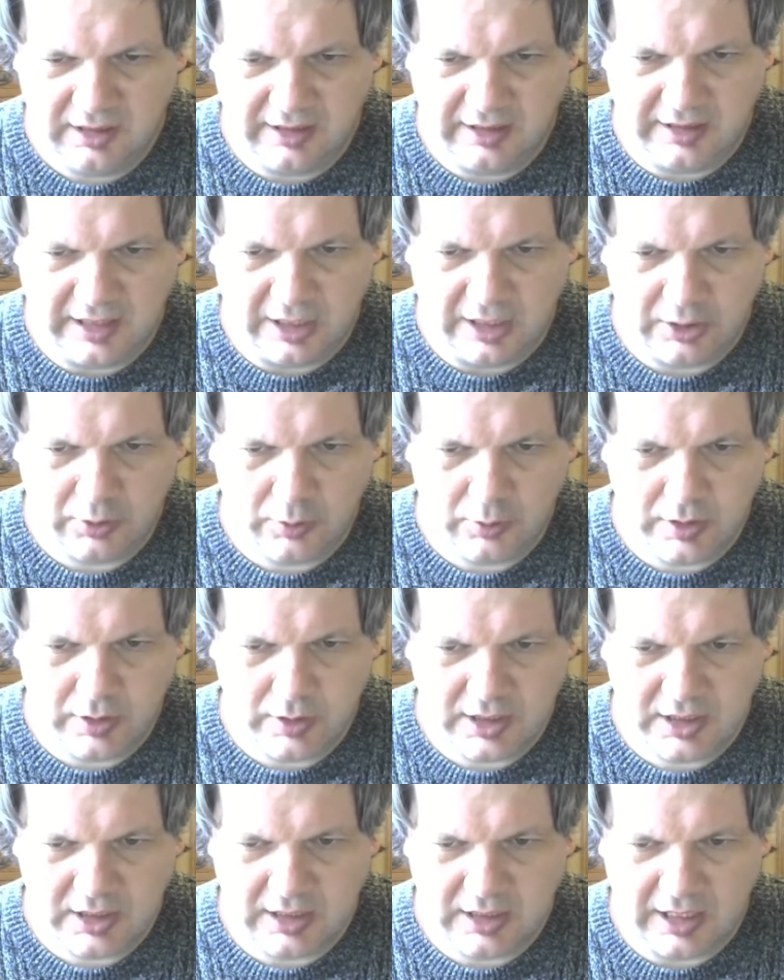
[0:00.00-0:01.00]
in a
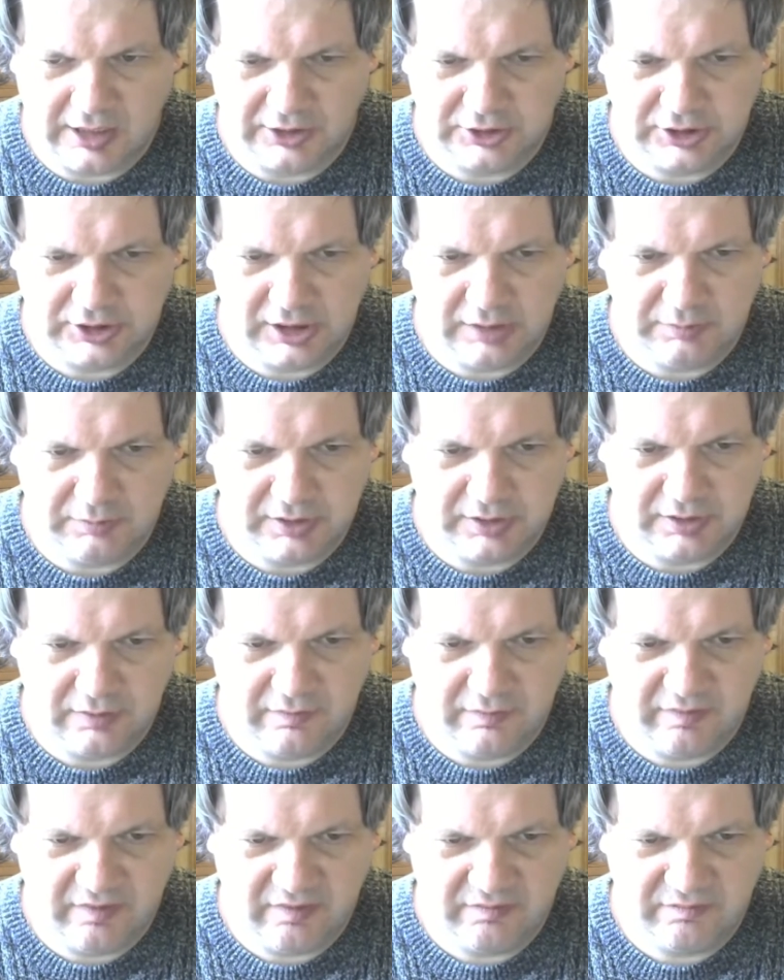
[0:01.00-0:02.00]
quicker and
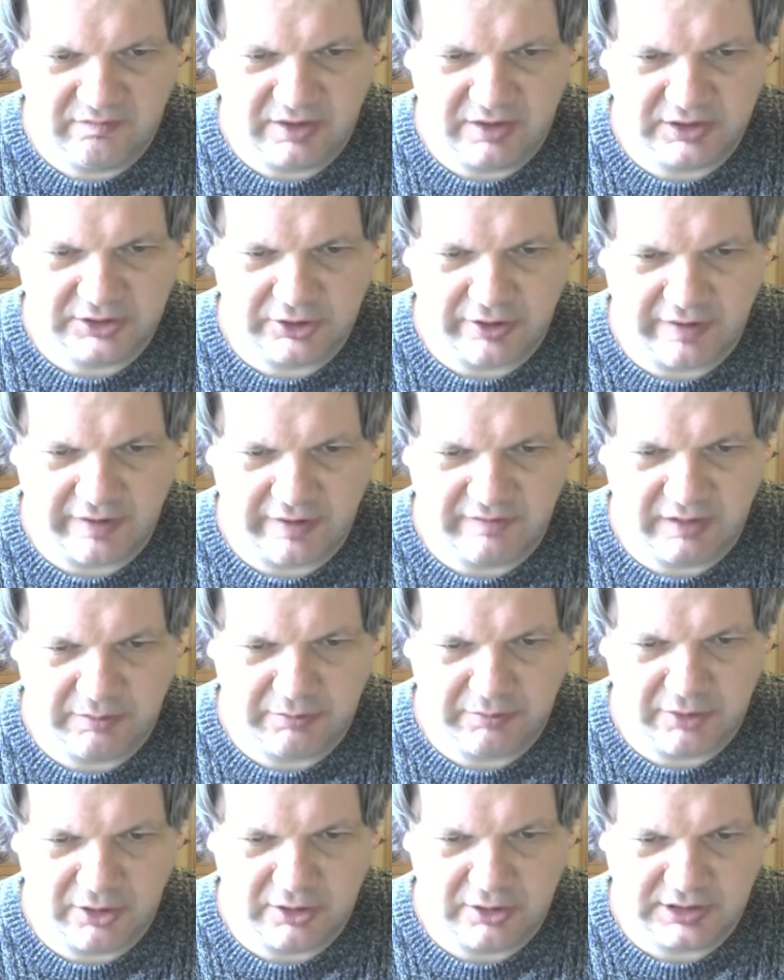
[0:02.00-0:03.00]
cheaper
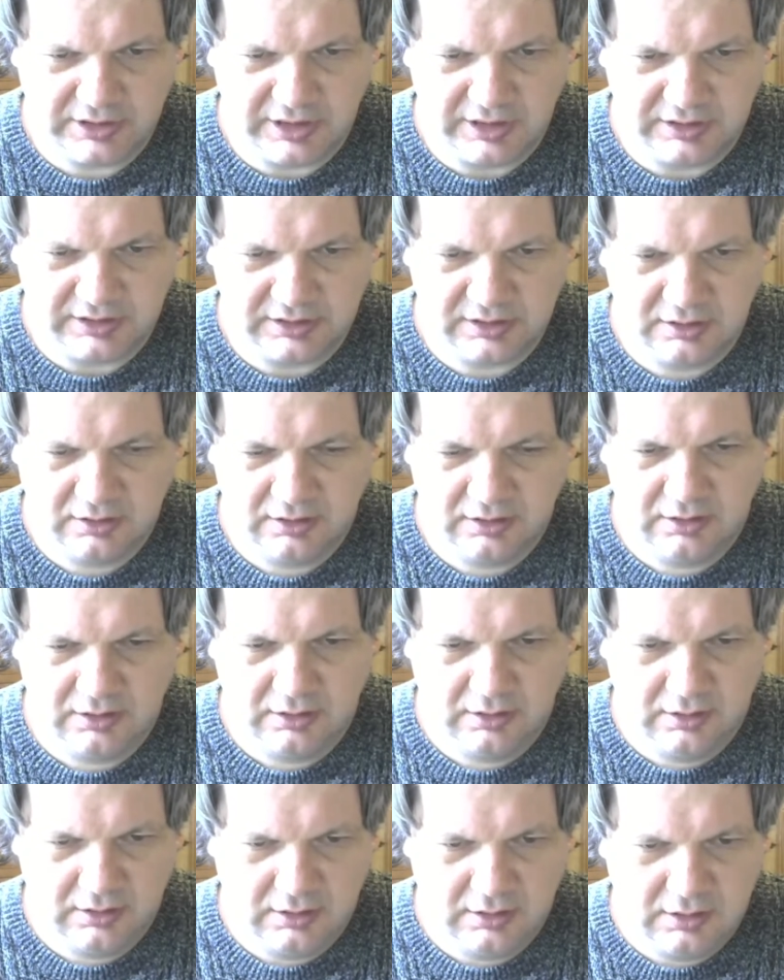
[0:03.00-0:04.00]
photographing process,
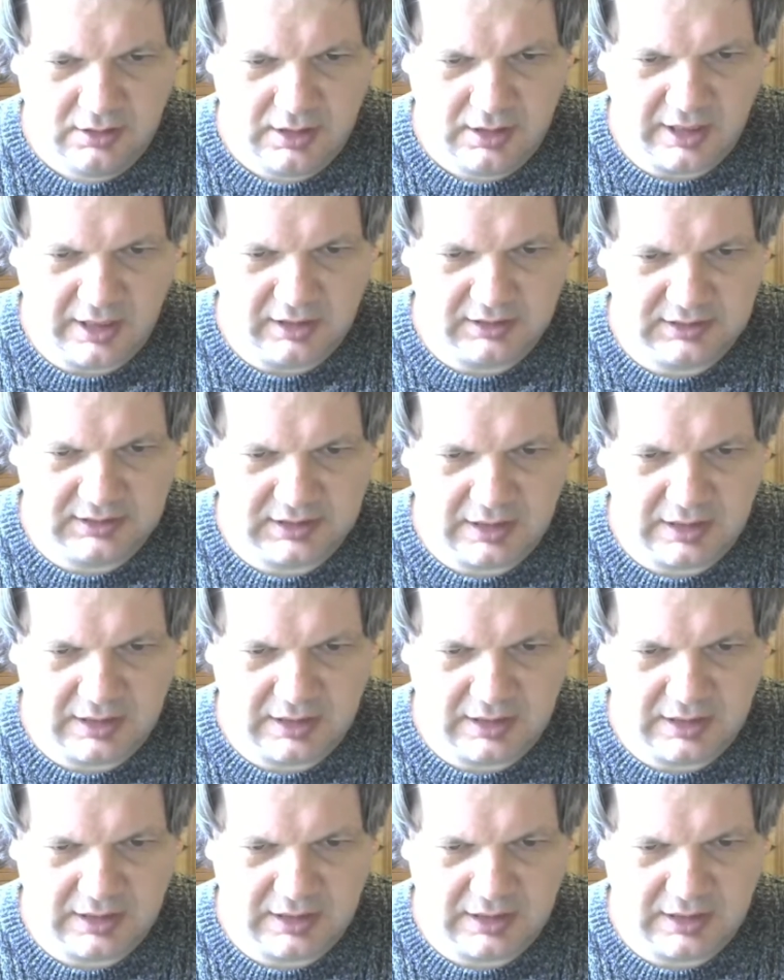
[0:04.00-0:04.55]
and